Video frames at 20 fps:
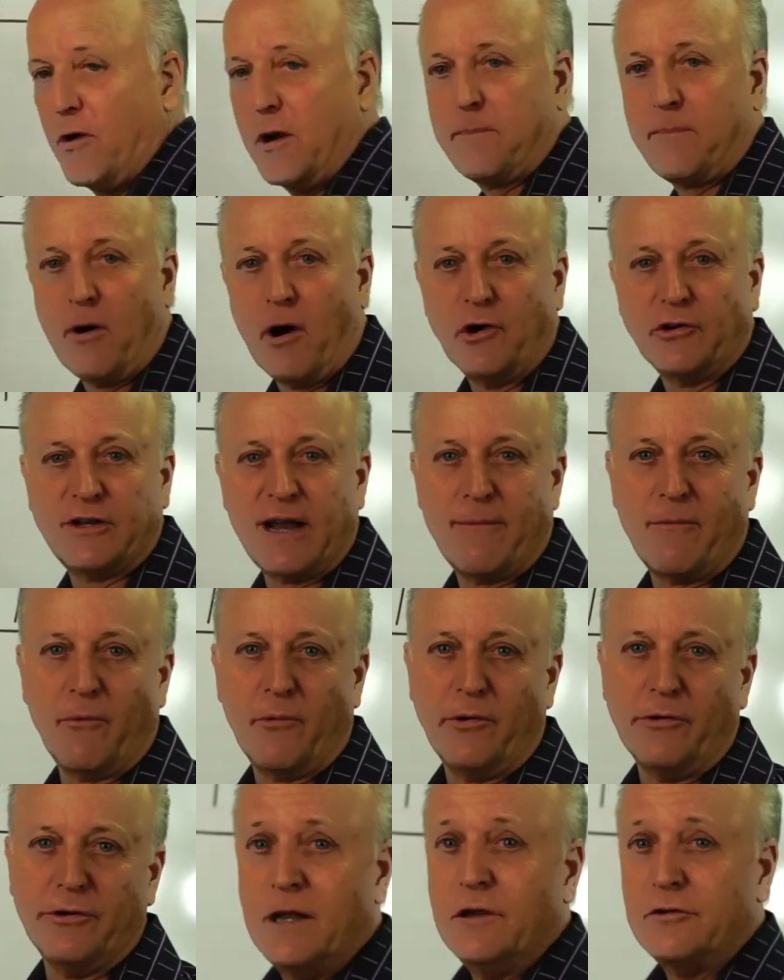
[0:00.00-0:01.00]
what a part timer
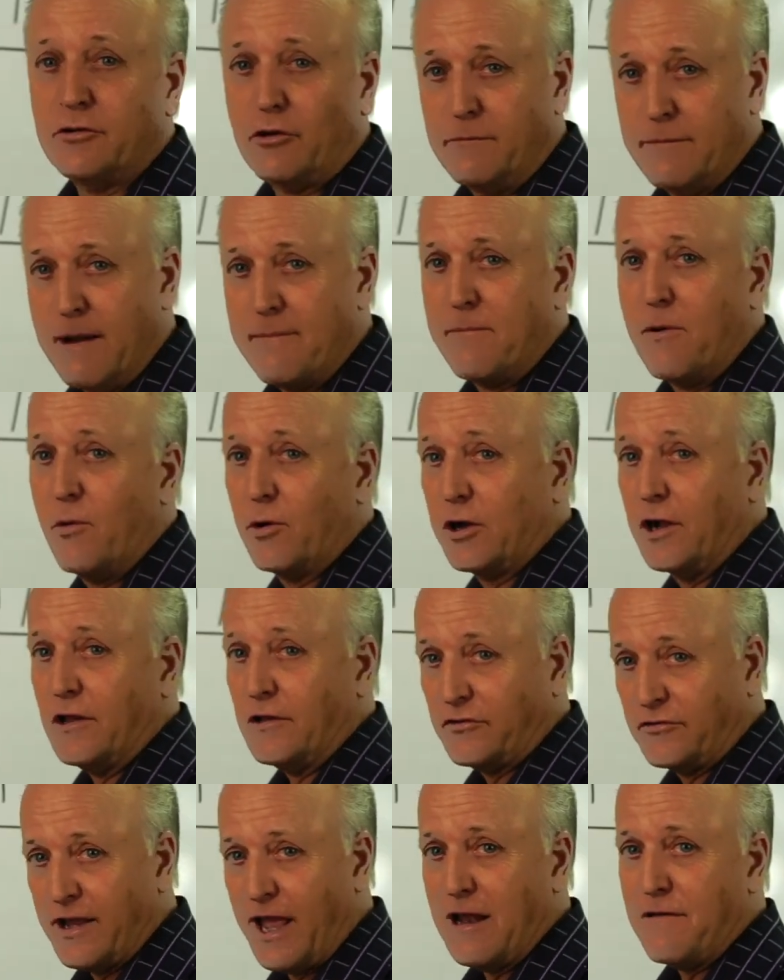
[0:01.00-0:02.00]
will do. So remember, we're
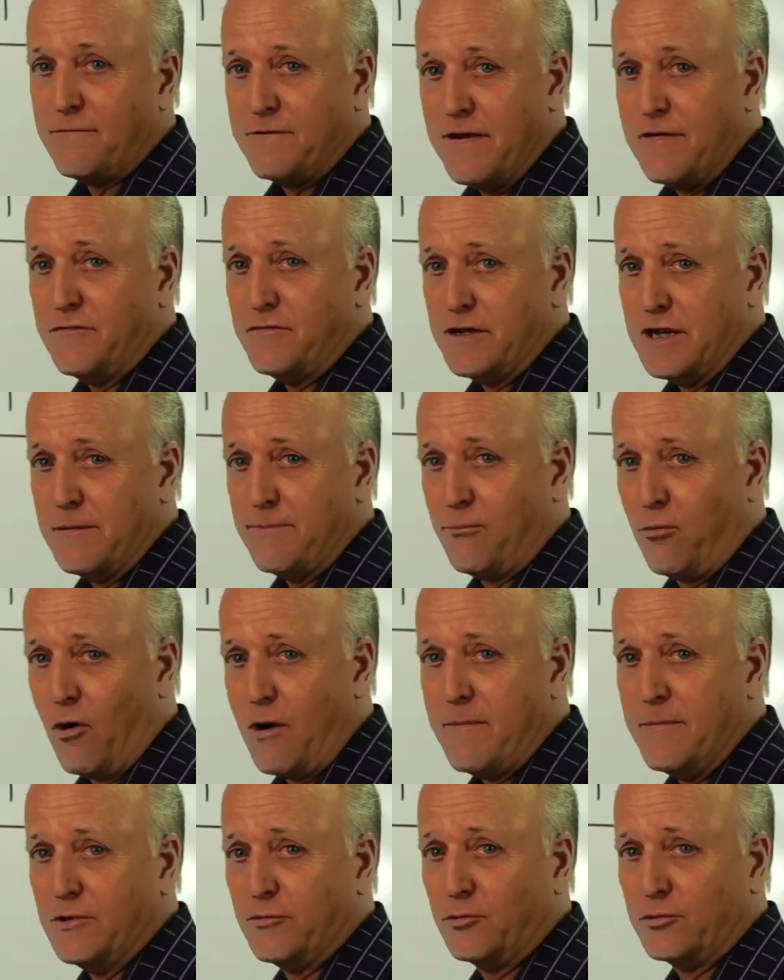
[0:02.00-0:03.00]
going to set 15
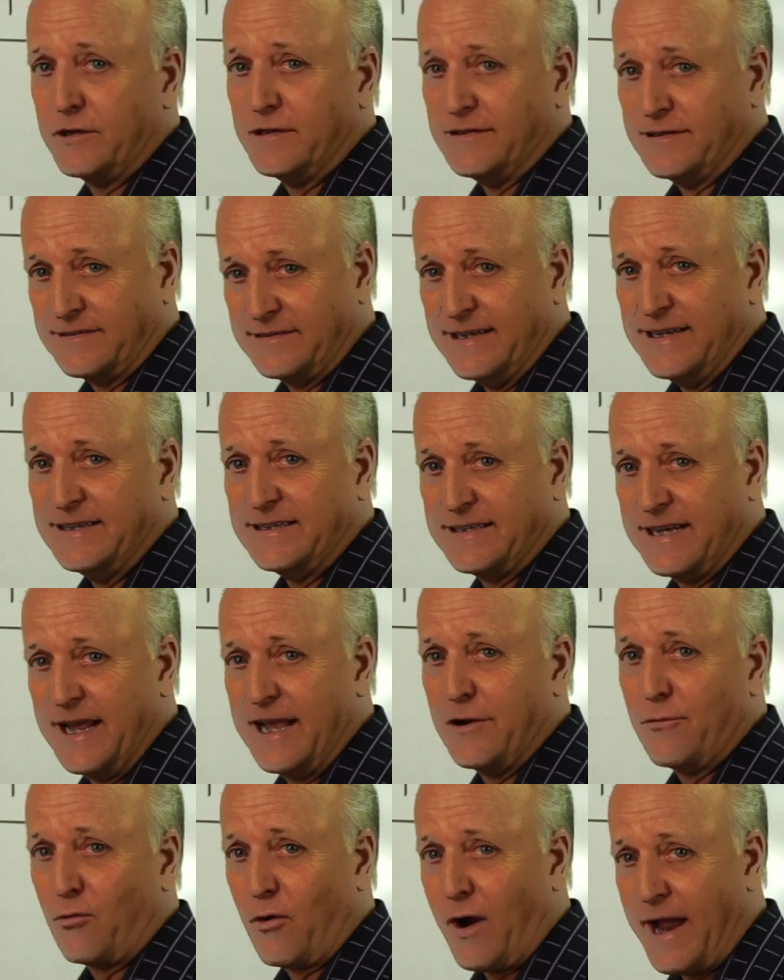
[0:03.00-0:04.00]
appointments. We're going to see
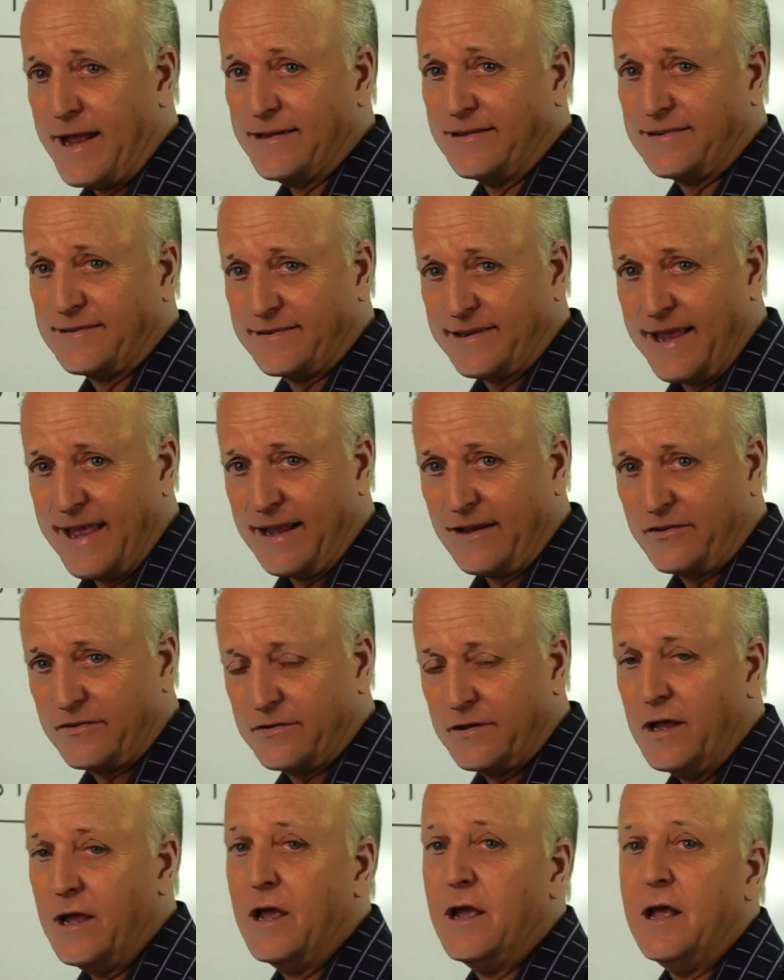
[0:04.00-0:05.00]
10, write
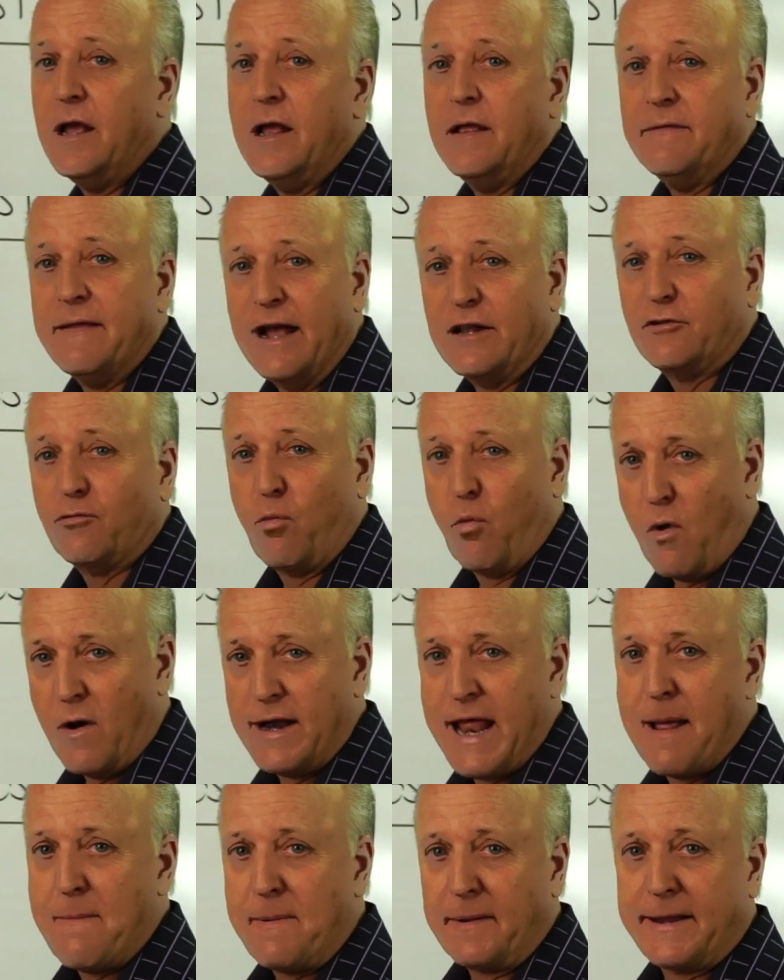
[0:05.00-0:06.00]
6. That's
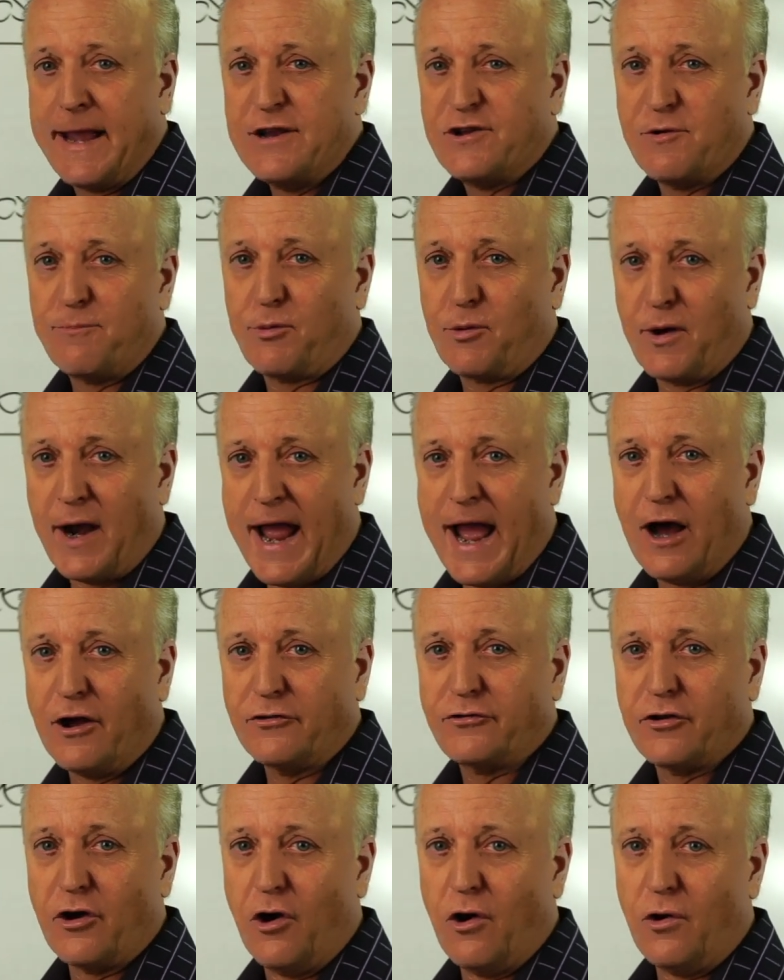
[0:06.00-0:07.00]
one application per
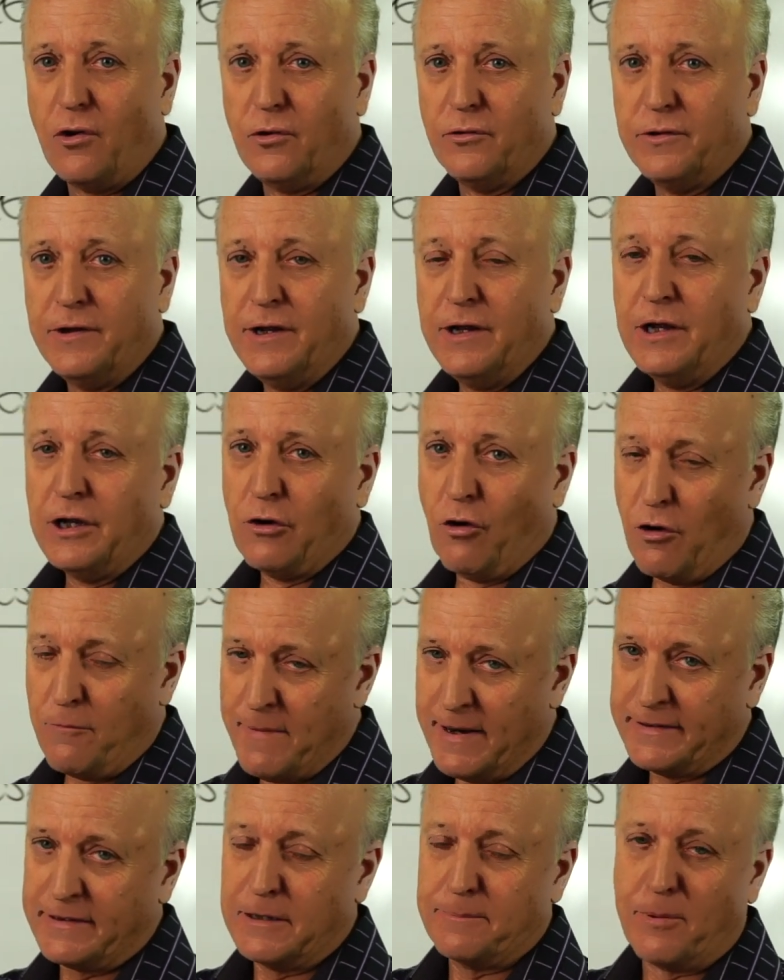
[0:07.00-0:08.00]
household. Going
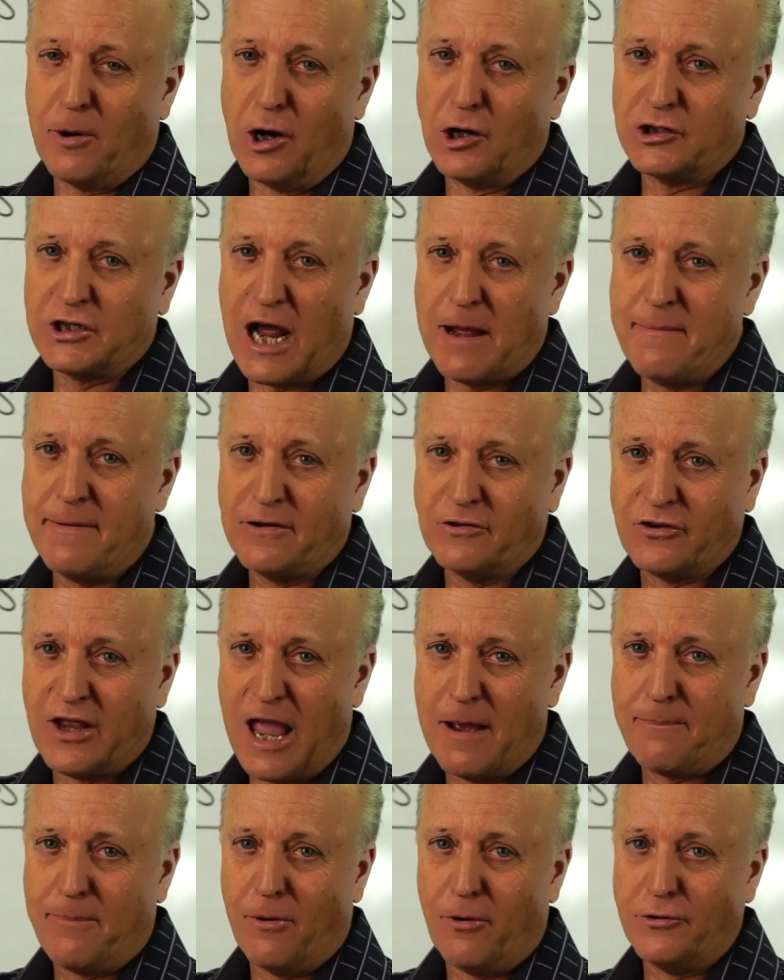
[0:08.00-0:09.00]
back to the part time
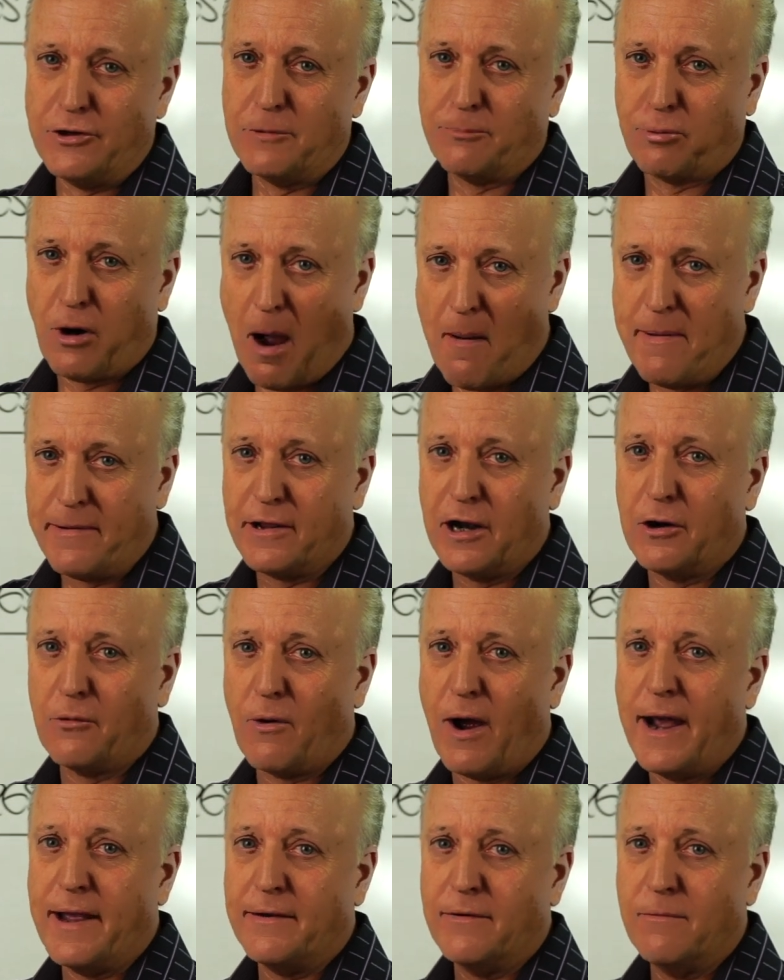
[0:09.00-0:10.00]
example, you're probably going to
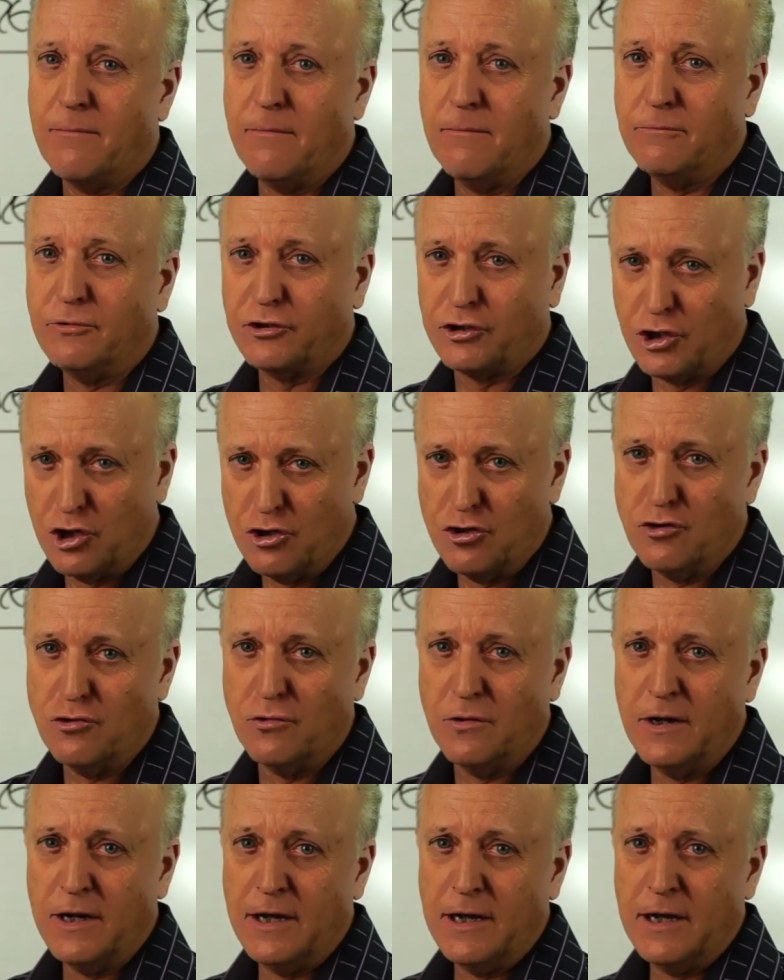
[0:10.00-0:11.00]
write
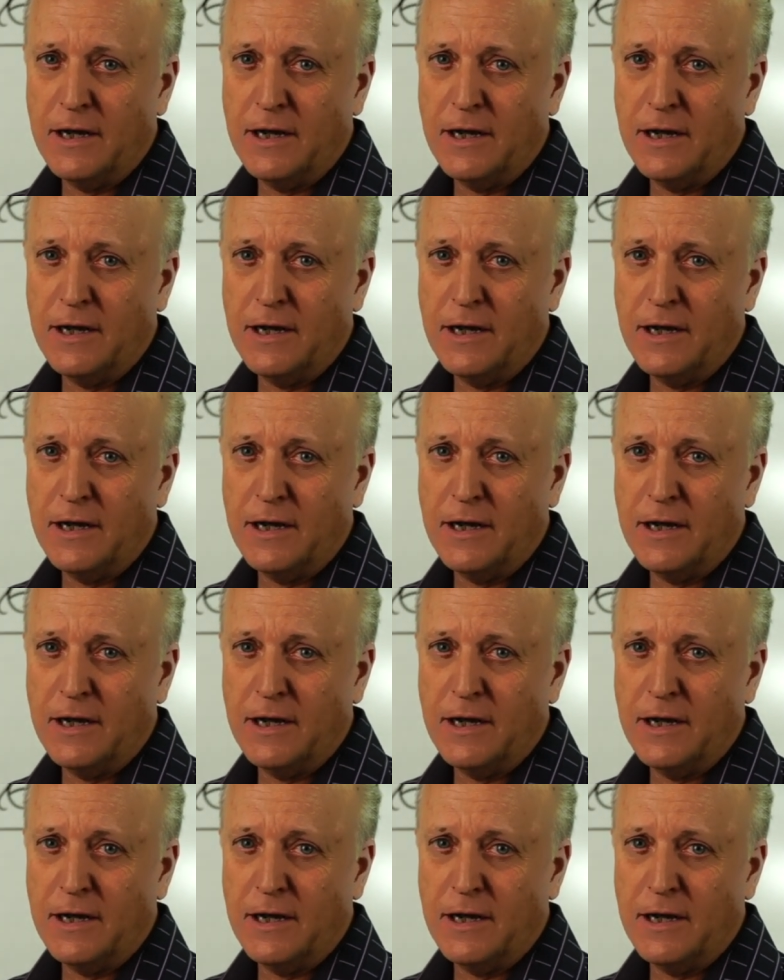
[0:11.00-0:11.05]
two